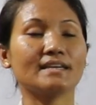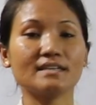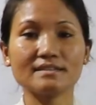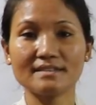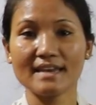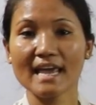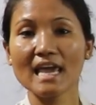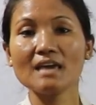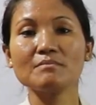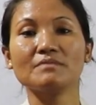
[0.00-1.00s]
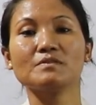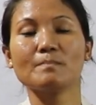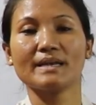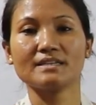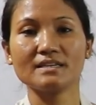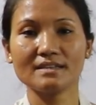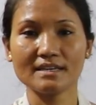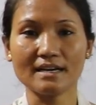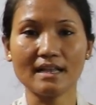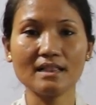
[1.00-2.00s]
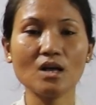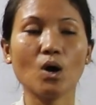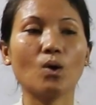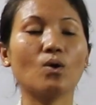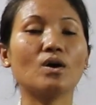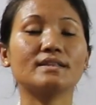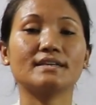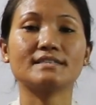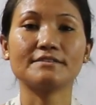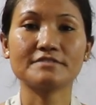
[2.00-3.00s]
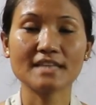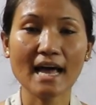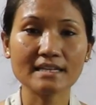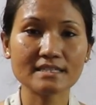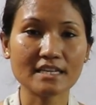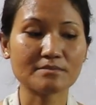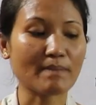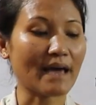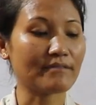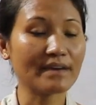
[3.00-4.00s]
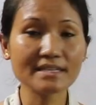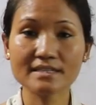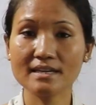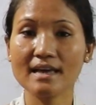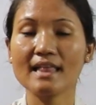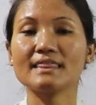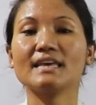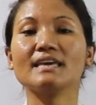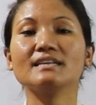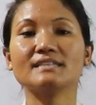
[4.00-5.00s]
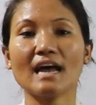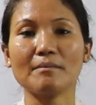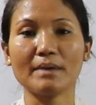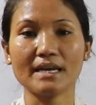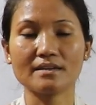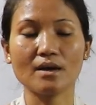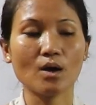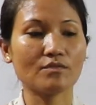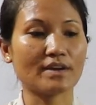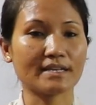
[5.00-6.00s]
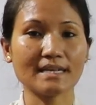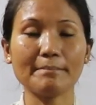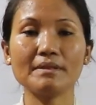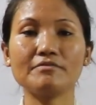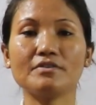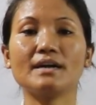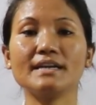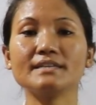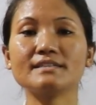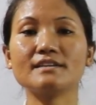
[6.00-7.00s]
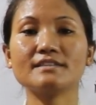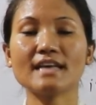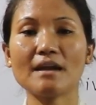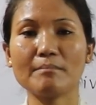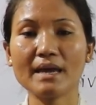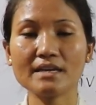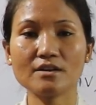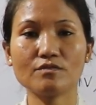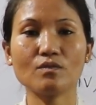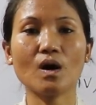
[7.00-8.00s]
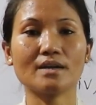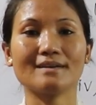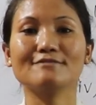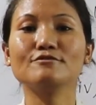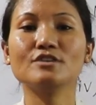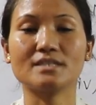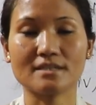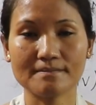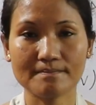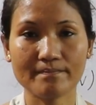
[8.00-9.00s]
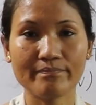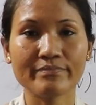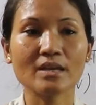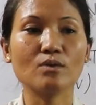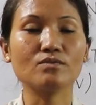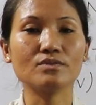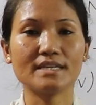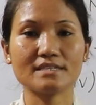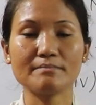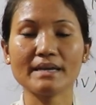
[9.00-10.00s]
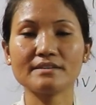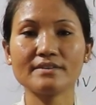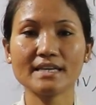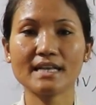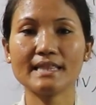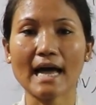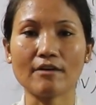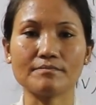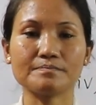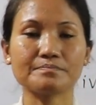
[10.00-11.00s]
It is the name of a material or the substances by which things are made. For example, furnitures are made of what? Wood. Wood is material noun.